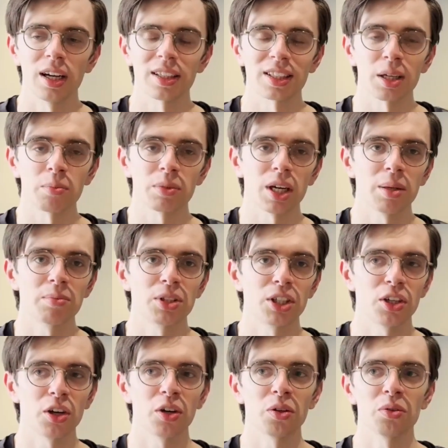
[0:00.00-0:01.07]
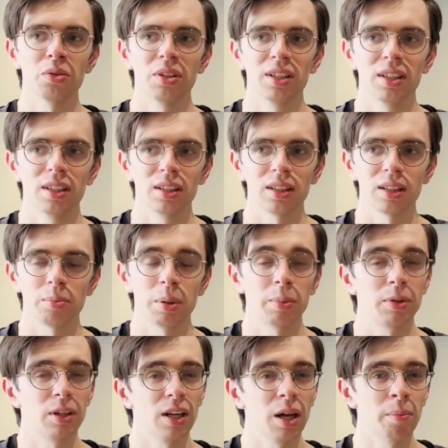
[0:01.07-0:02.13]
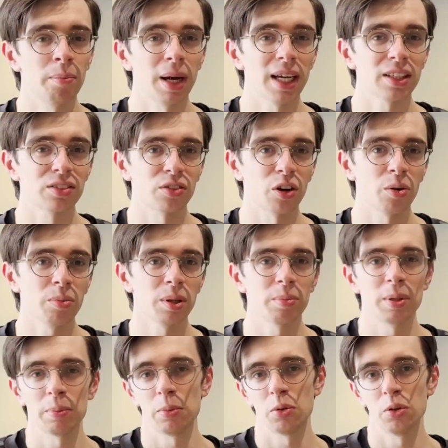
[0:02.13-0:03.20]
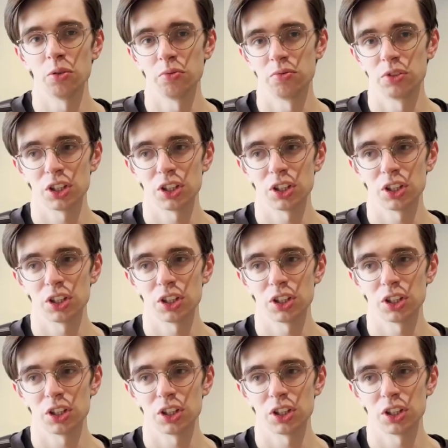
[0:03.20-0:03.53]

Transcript: Sometimes, the people you learn best from are the people who've